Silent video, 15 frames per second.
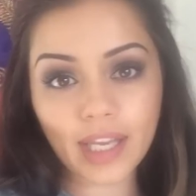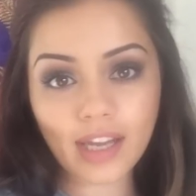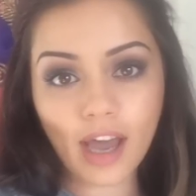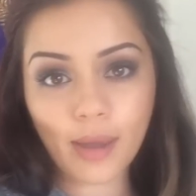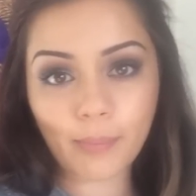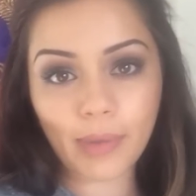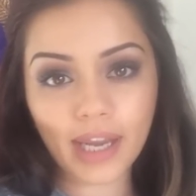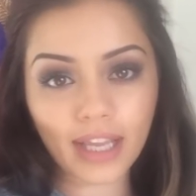But
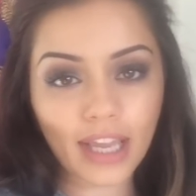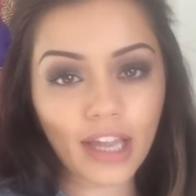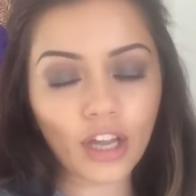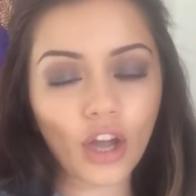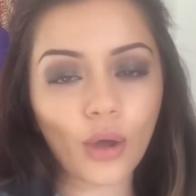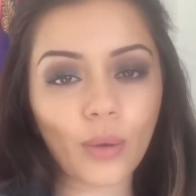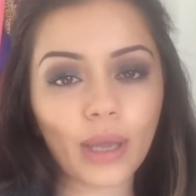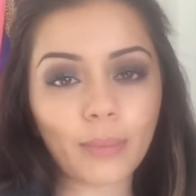I better get
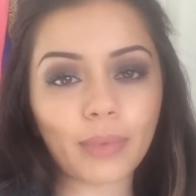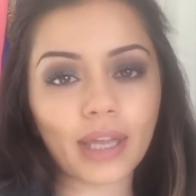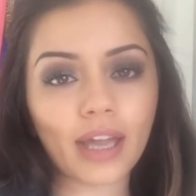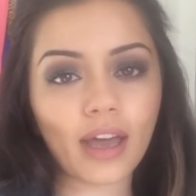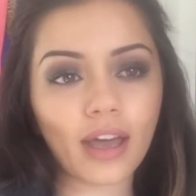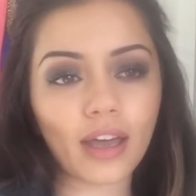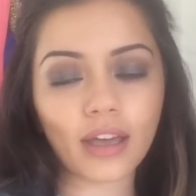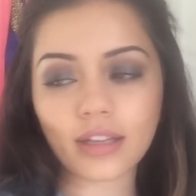going
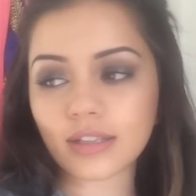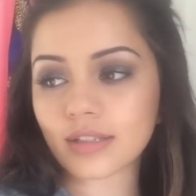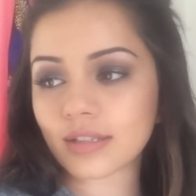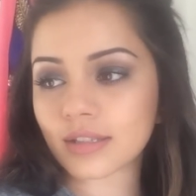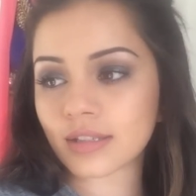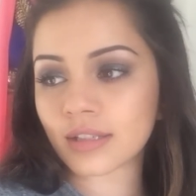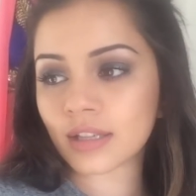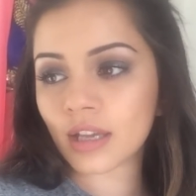
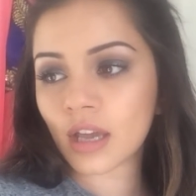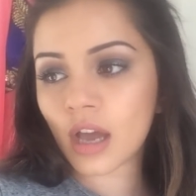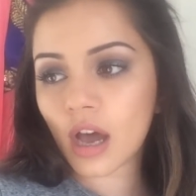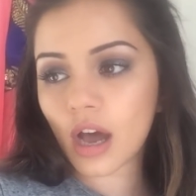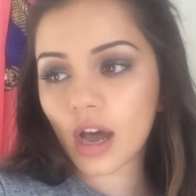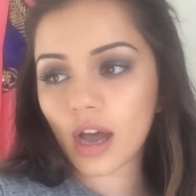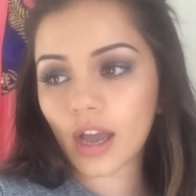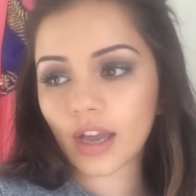because
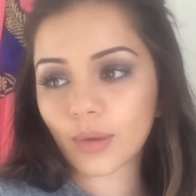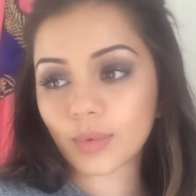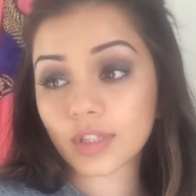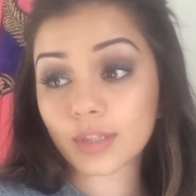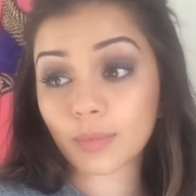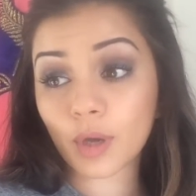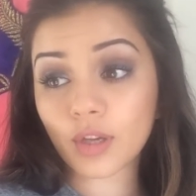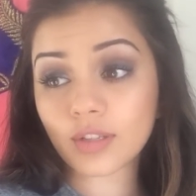I
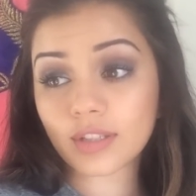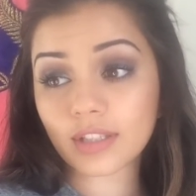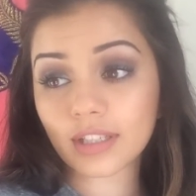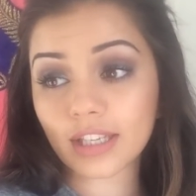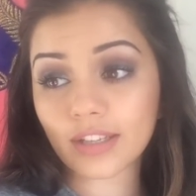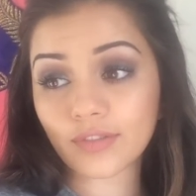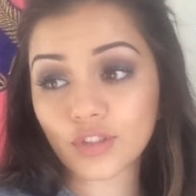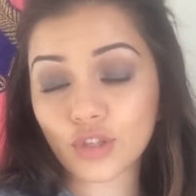was supposed to
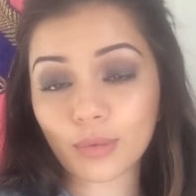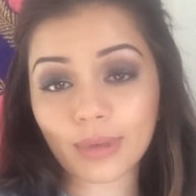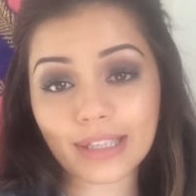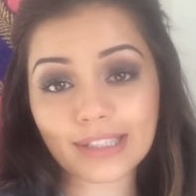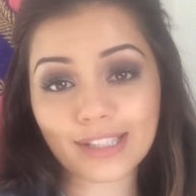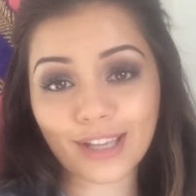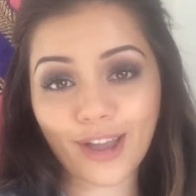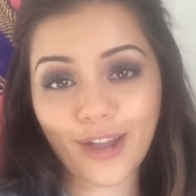leave 2
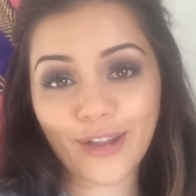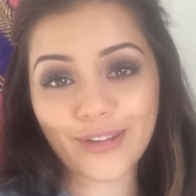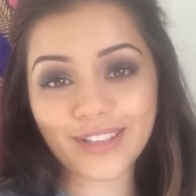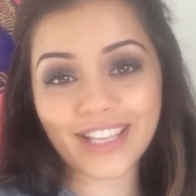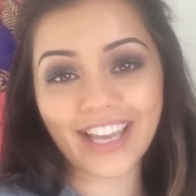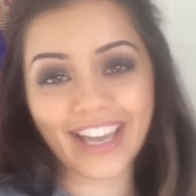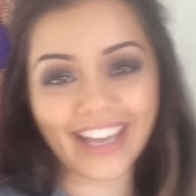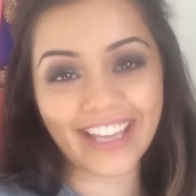minutes ago
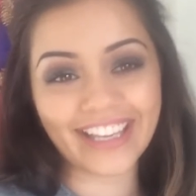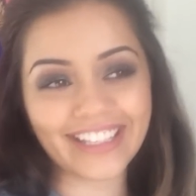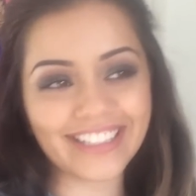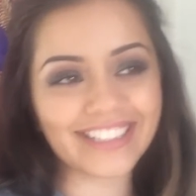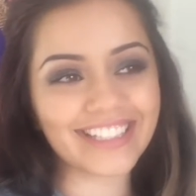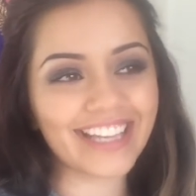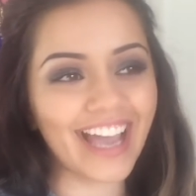and